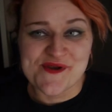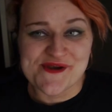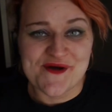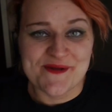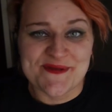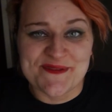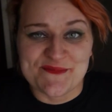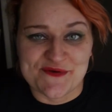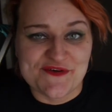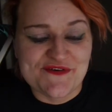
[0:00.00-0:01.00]
when I'm in the
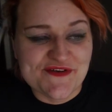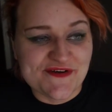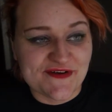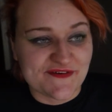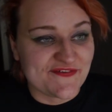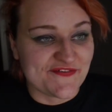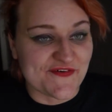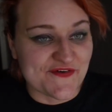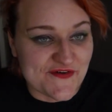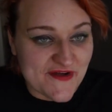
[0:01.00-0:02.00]
mood
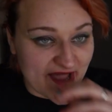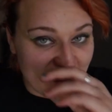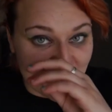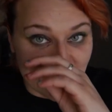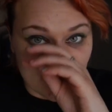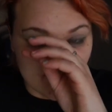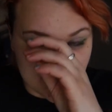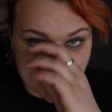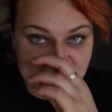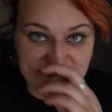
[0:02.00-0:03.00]
for a good
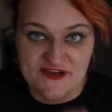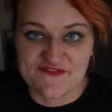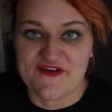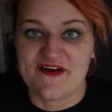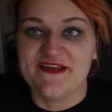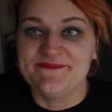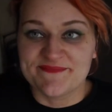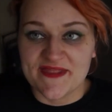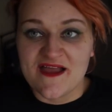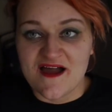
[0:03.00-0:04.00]
old sci-fi,
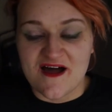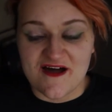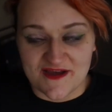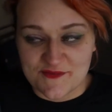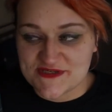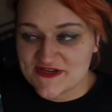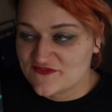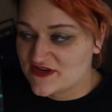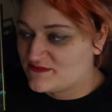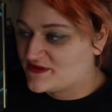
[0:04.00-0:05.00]
I would
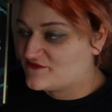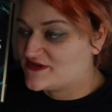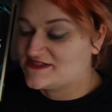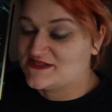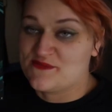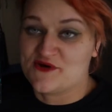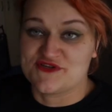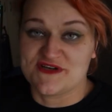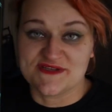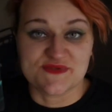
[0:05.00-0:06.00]
definitely be reading The
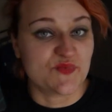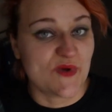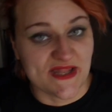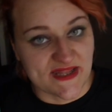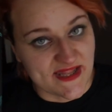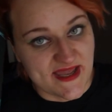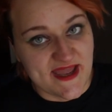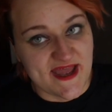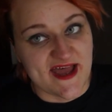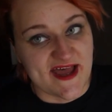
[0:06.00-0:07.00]
Martian as well
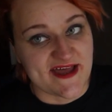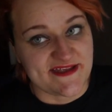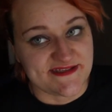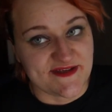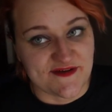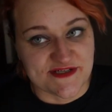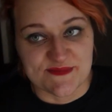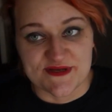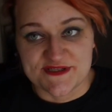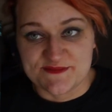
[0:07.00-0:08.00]
as
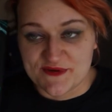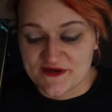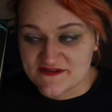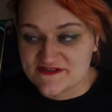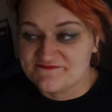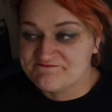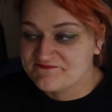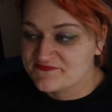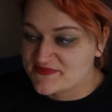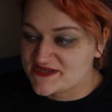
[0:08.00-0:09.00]
Artemis. But
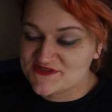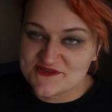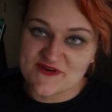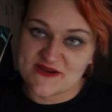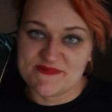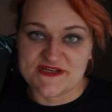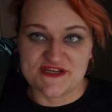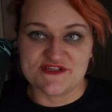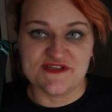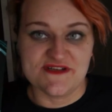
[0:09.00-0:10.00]
based on the
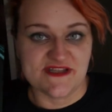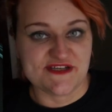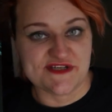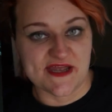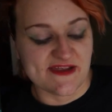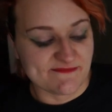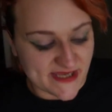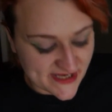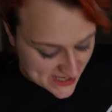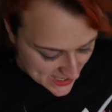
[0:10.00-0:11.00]
recommendation that she gave
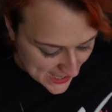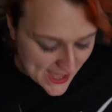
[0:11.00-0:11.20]
me,